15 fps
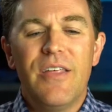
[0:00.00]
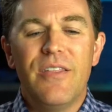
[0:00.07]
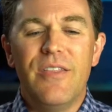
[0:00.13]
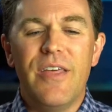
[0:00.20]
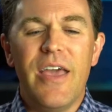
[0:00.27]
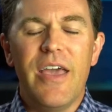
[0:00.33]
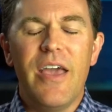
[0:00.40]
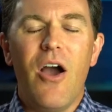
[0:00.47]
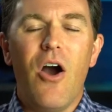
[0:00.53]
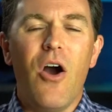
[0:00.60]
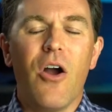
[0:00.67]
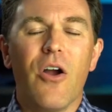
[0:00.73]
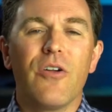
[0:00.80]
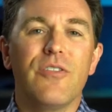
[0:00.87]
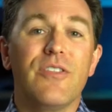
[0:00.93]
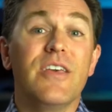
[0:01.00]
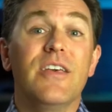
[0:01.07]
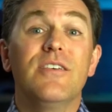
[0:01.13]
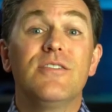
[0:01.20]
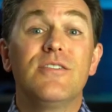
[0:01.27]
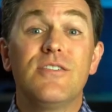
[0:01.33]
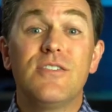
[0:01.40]
They are
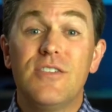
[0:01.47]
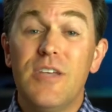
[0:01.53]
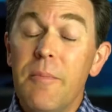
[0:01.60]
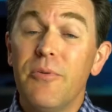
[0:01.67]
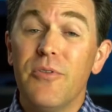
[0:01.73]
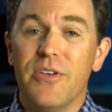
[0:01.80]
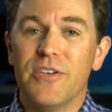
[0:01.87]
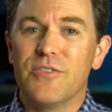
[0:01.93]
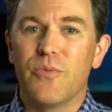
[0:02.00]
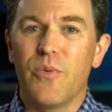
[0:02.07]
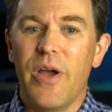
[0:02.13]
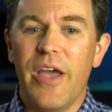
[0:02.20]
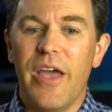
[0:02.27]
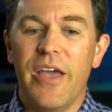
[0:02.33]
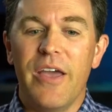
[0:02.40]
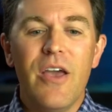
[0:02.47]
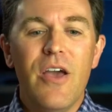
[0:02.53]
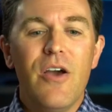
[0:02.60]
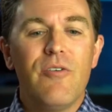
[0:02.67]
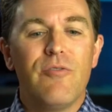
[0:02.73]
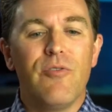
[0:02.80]
the simplest way